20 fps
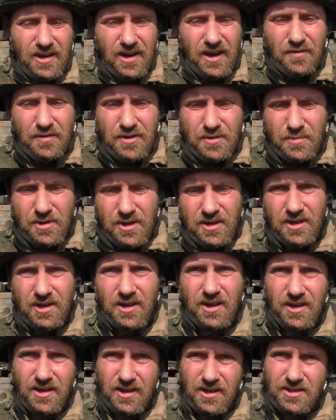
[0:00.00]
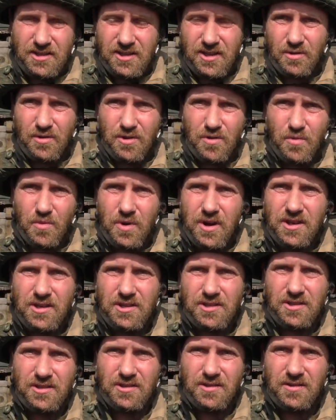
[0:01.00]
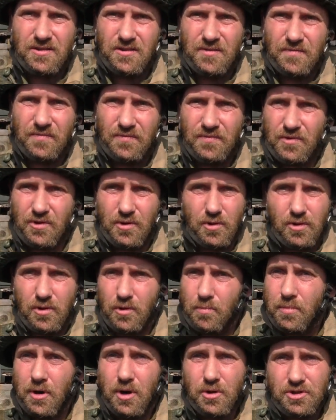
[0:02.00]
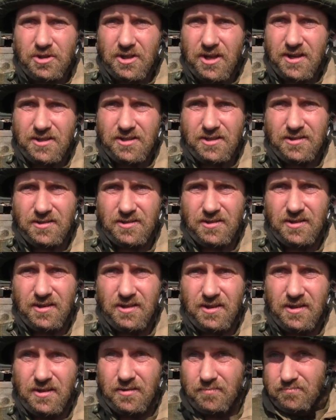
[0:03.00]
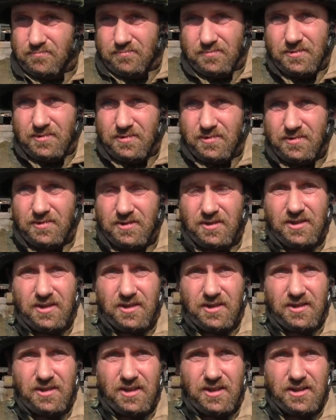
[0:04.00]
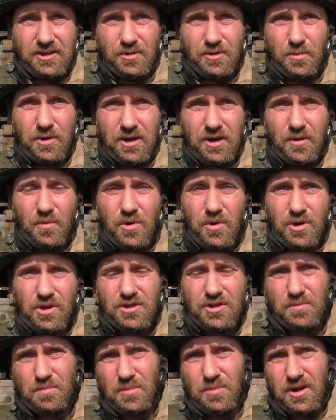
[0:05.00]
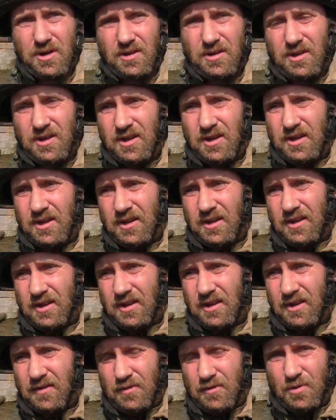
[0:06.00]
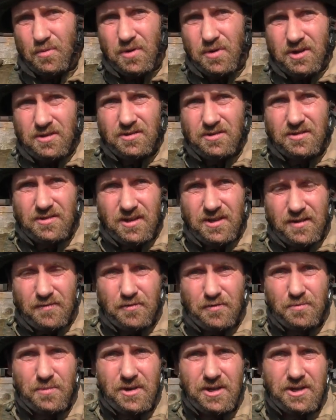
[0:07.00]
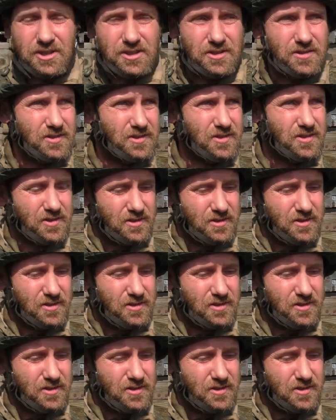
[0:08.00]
Every media has their own ways on both sides. That's the way it works. But if you want information,